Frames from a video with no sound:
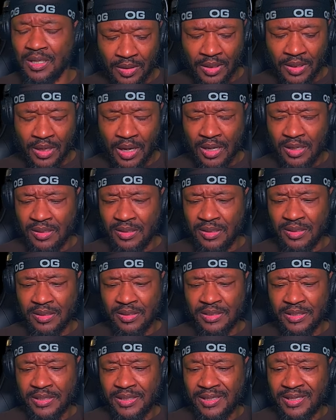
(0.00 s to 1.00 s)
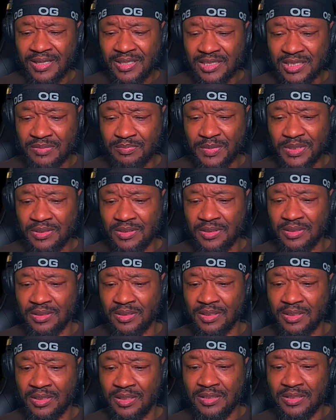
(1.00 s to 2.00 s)
And it gets
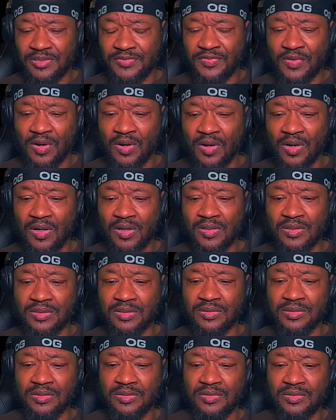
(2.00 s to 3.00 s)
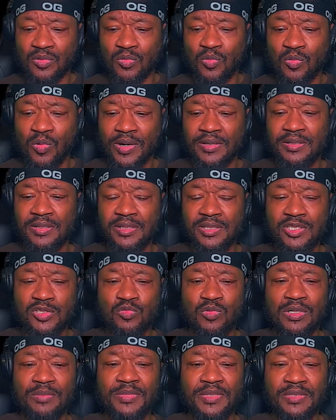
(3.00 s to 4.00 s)
me as far as the way these
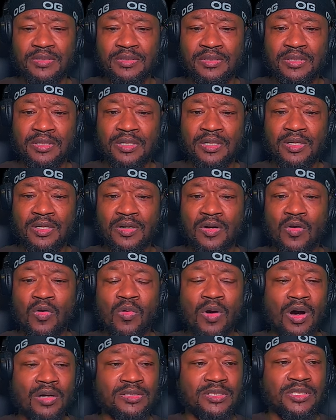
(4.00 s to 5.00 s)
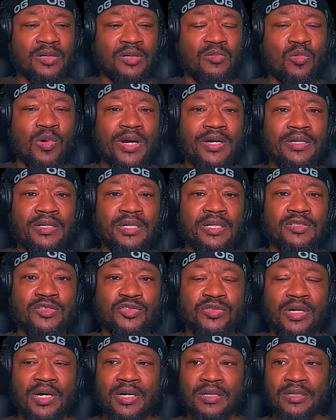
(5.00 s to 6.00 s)
women go out their way and
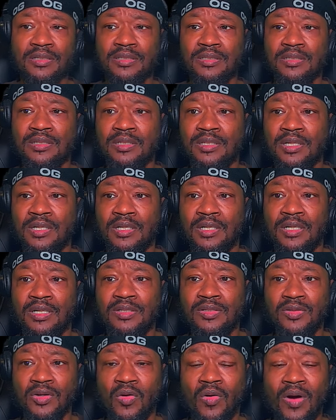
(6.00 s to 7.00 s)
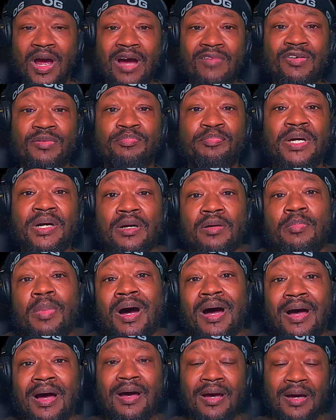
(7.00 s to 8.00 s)
try to, you know, have a bigger
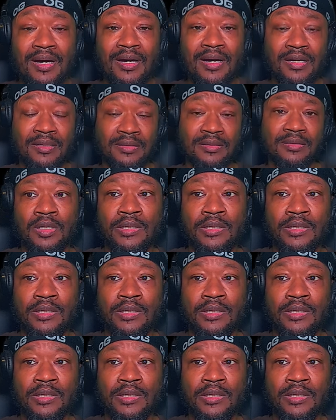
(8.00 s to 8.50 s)
behind.